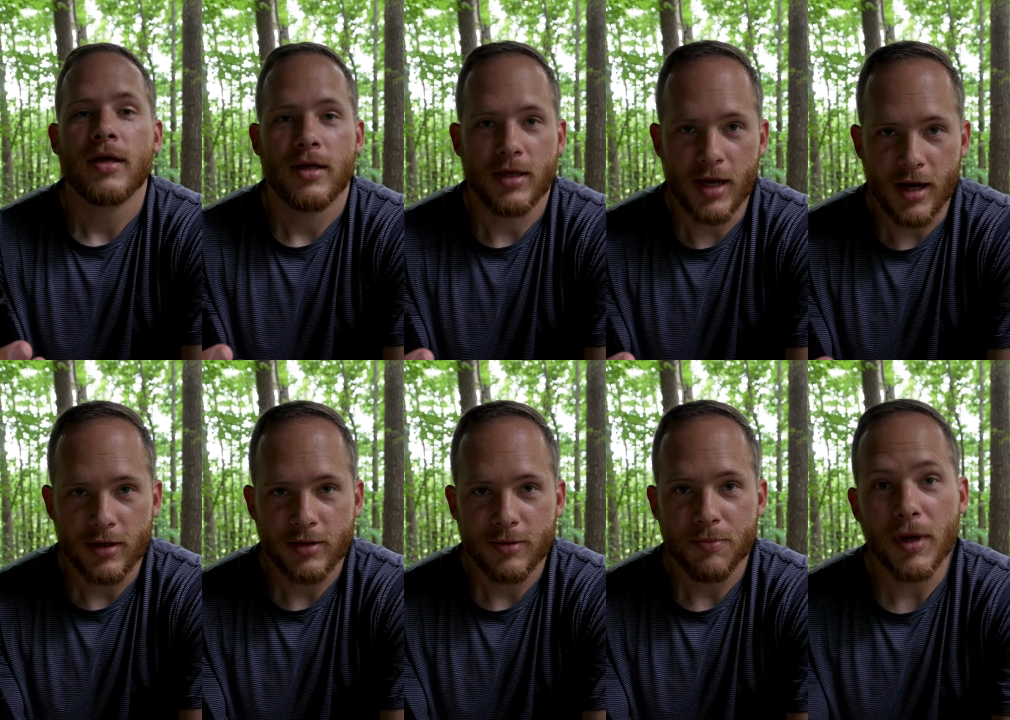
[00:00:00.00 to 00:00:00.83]
Yeah,
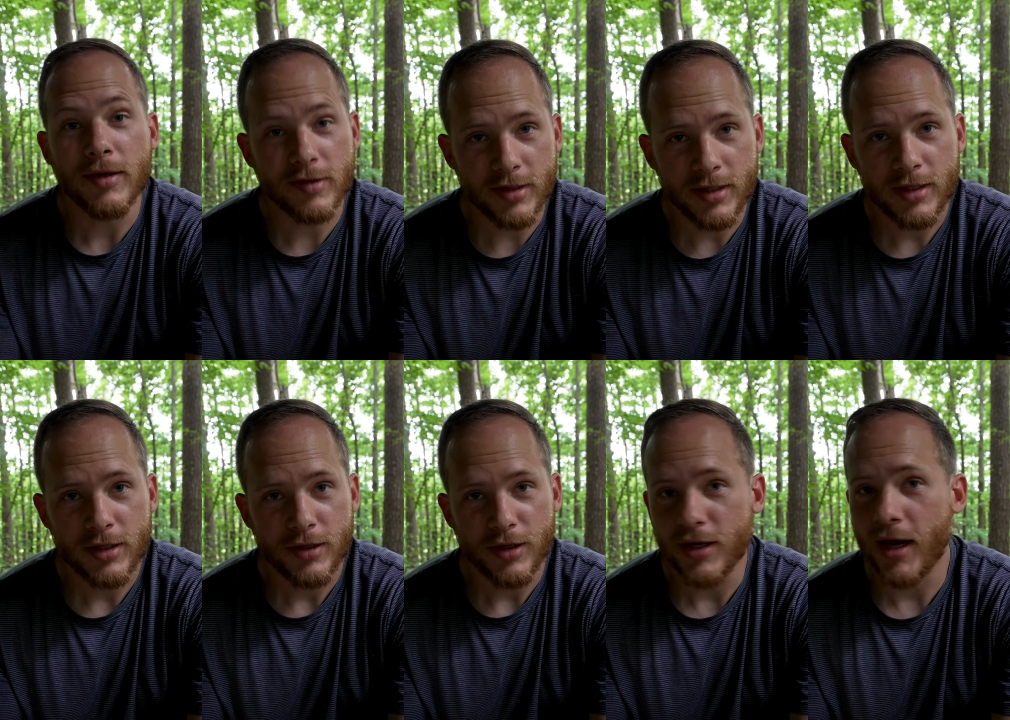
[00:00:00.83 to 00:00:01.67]
basically,
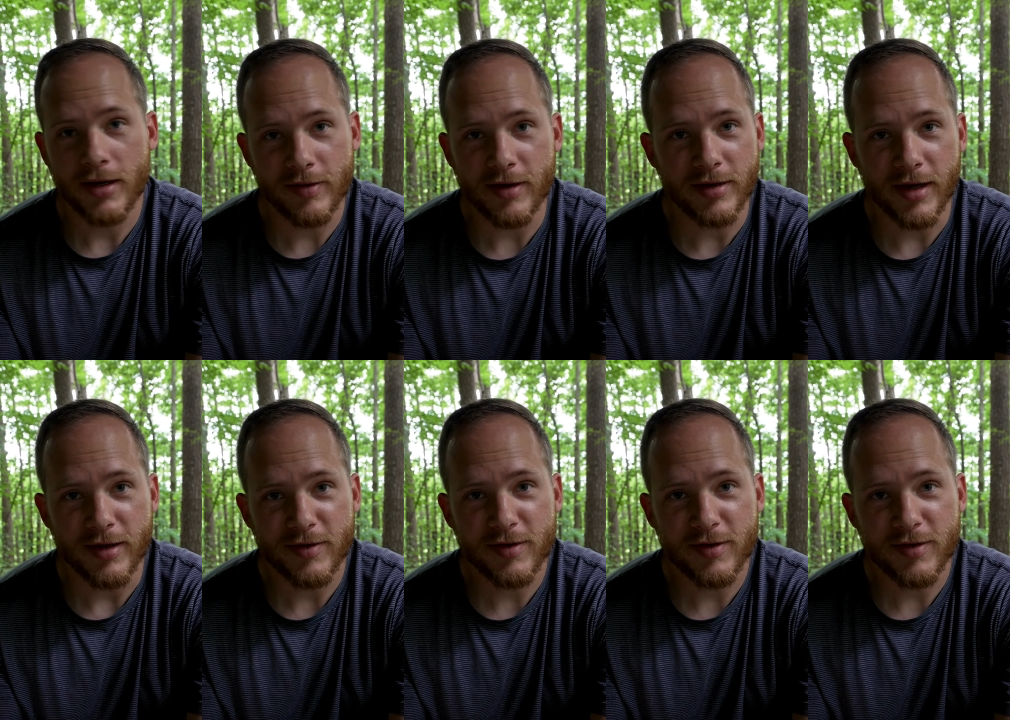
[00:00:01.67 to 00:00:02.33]
you gotta take a test.